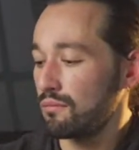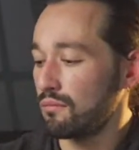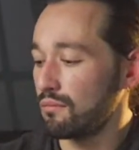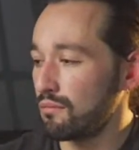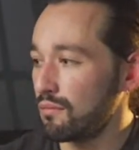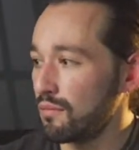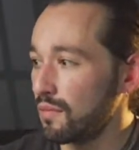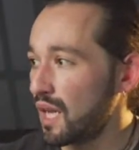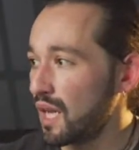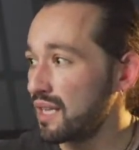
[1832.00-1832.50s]

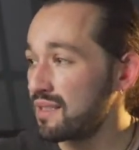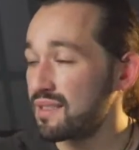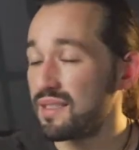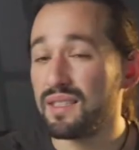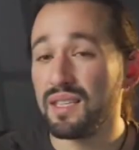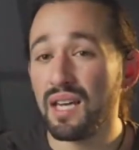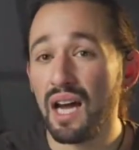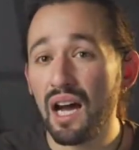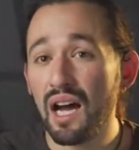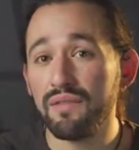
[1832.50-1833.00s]
It's
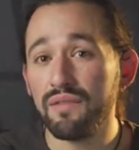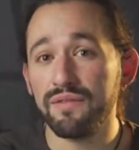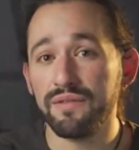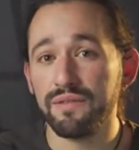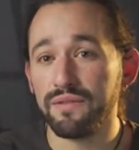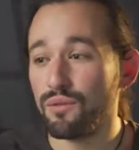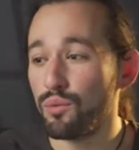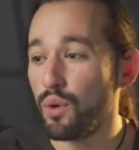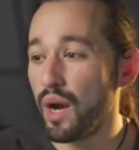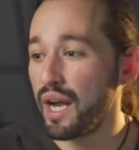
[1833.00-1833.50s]
tough
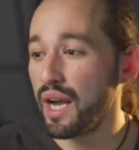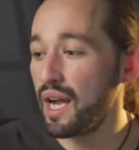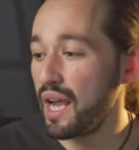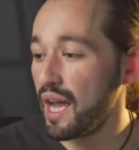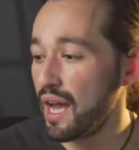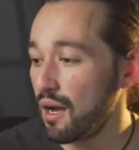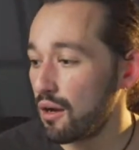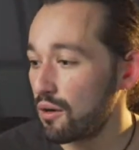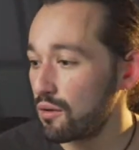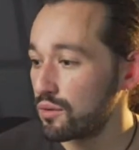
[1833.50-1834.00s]
right
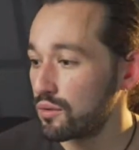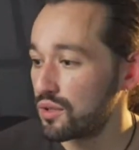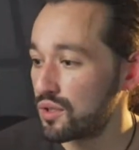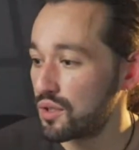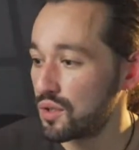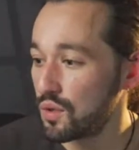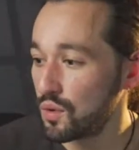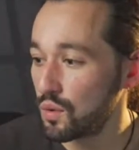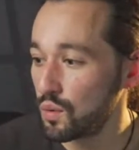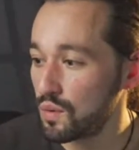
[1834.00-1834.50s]
now
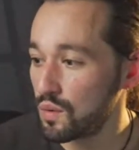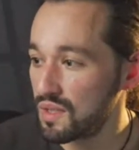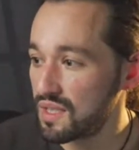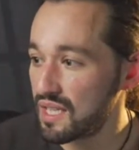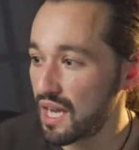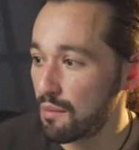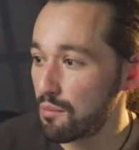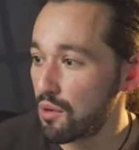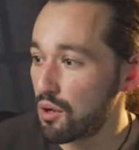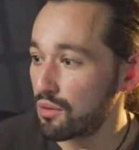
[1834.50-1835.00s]
to
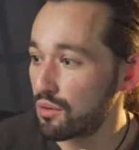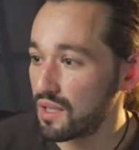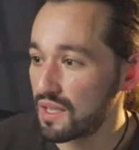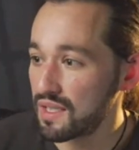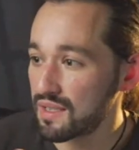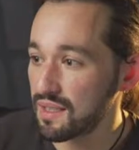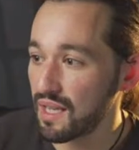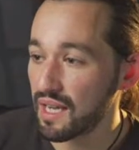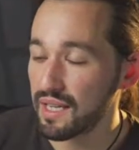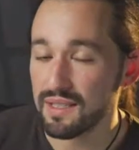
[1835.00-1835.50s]
demo these
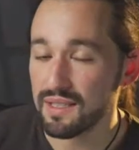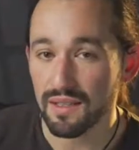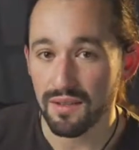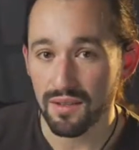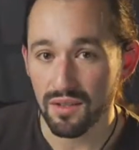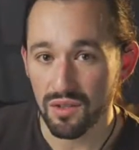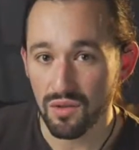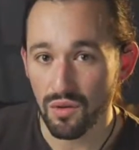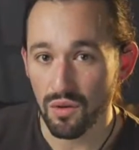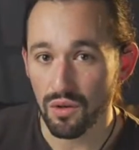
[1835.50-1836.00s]
lights in
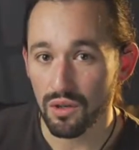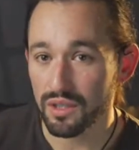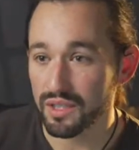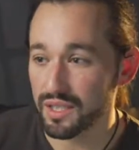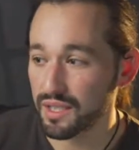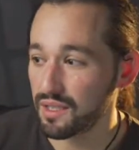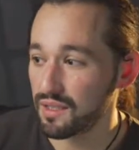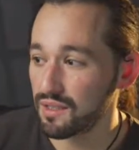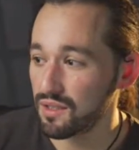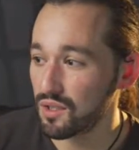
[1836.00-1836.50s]
stores
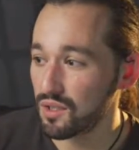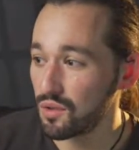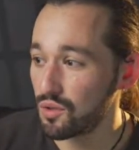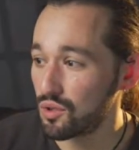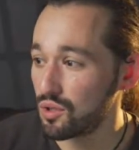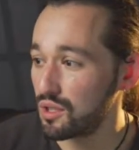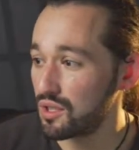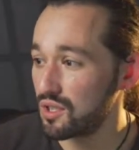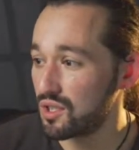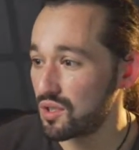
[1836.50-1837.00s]
because
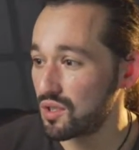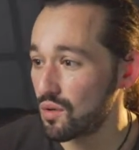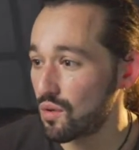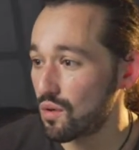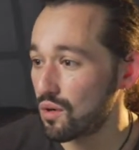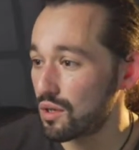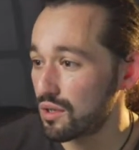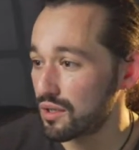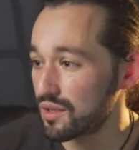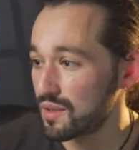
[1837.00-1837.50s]
usually
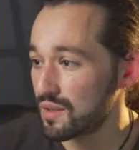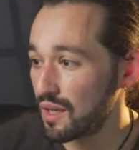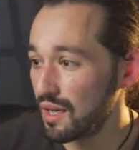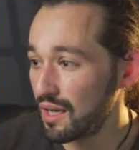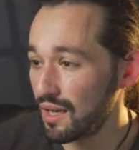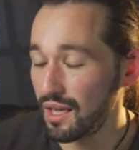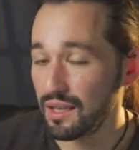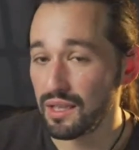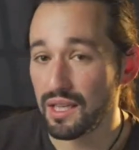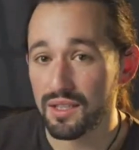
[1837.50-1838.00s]
stores,
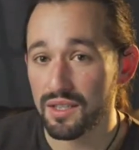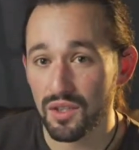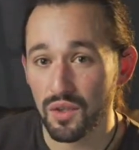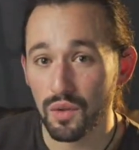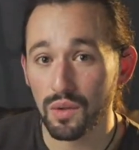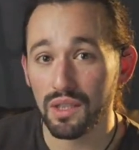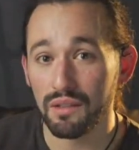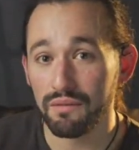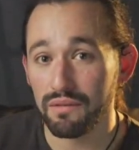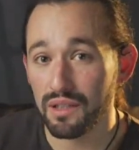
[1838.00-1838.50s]
unless you
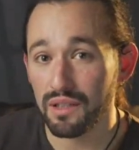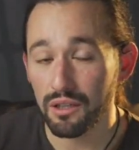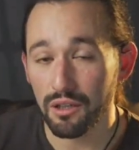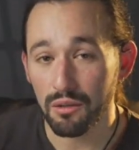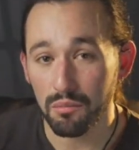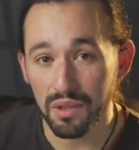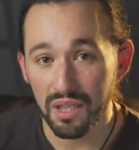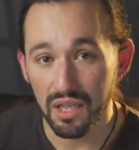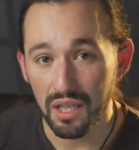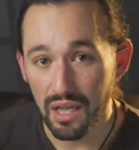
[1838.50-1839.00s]
live near
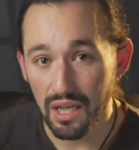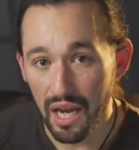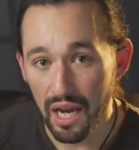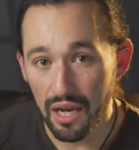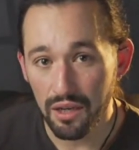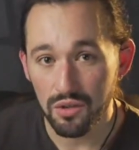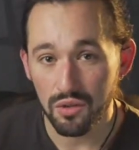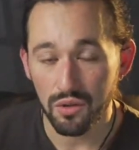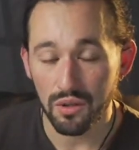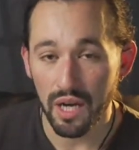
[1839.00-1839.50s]

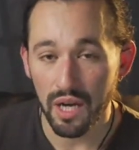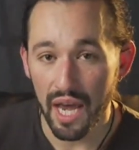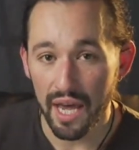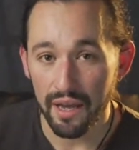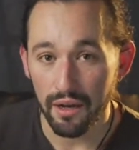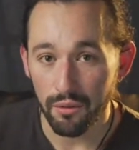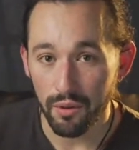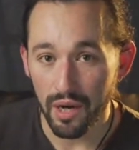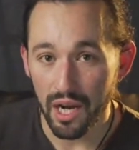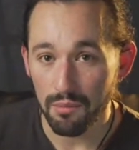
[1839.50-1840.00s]
B&H or an
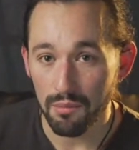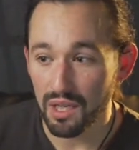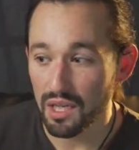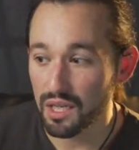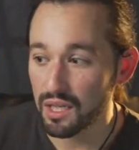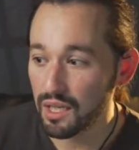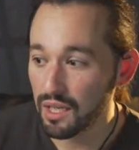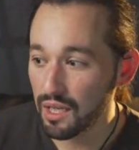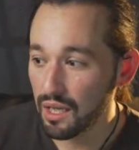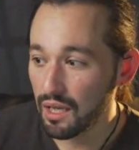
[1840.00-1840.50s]
Adorama,
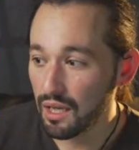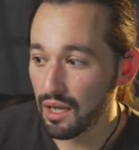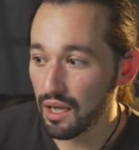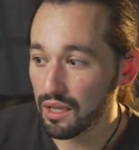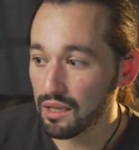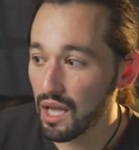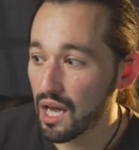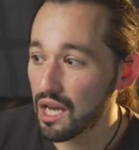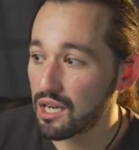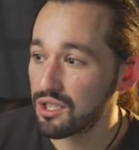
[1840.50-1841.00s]
a
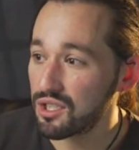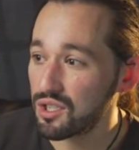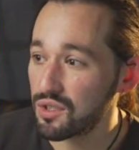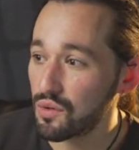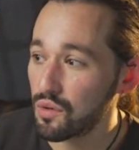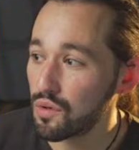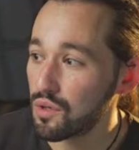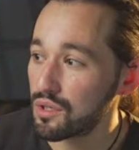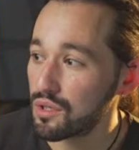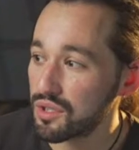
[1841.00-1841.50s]
lot of
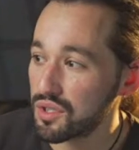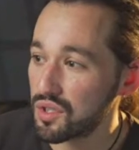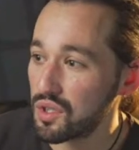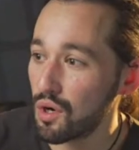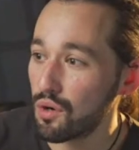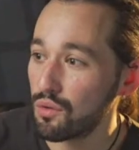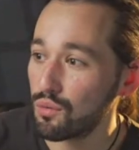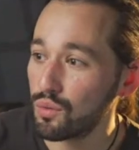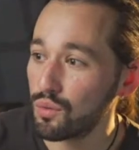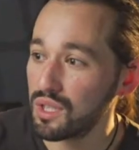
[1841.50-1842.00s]
stores
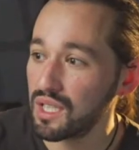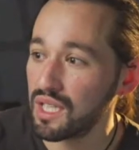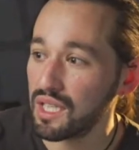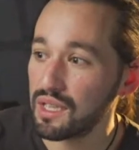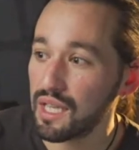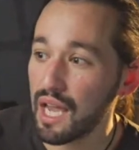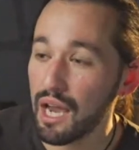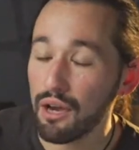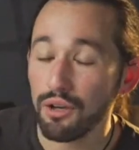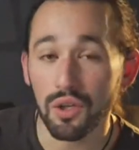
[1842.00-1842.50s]
don't really
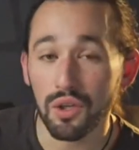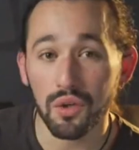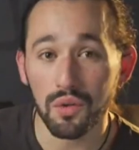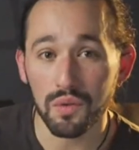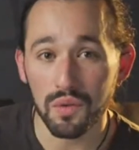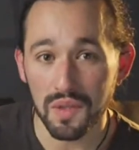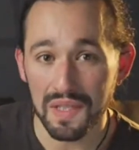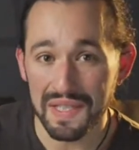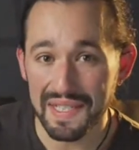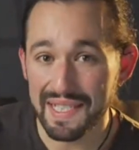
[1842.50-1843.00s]
allow you
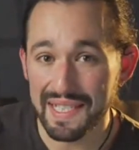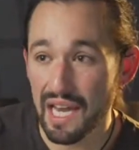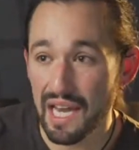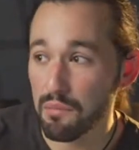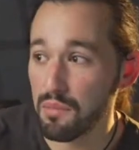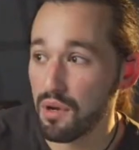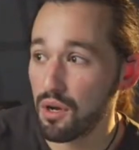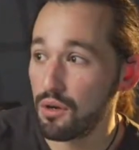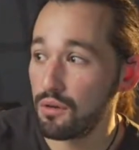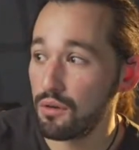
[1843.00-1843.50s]
to demo